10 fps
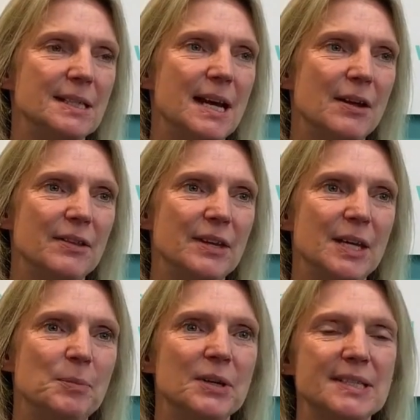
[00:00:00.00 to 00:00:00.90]
how the
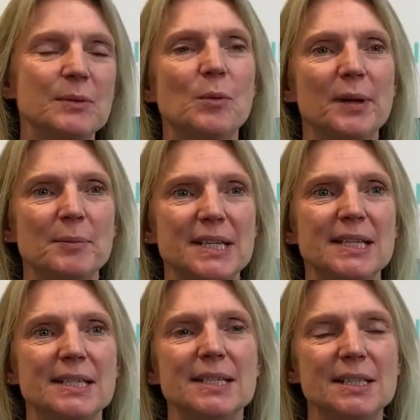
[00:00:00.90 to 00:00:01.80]
policy will be
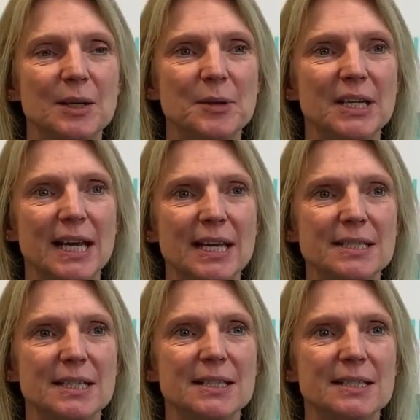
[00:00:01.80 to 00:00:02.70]
updated and
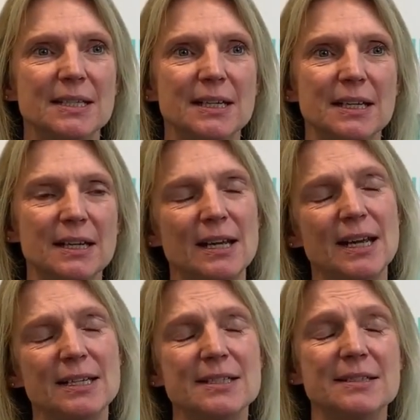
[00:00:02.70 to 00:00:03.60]
communicated,
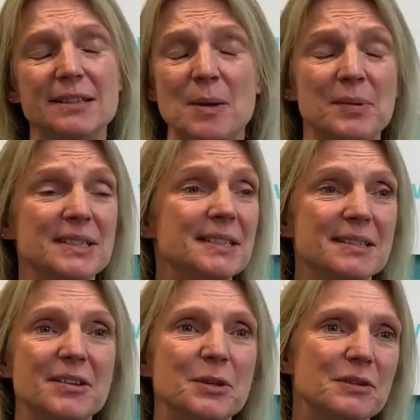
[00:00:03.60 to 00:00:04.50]
and get business
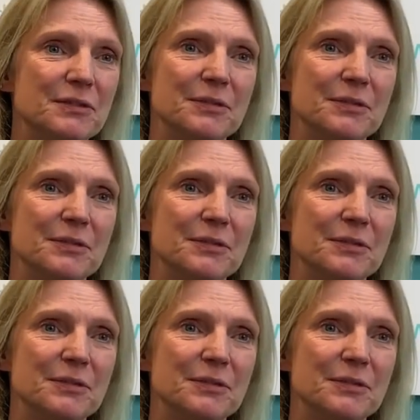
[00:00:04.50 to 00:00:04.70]
sign-off.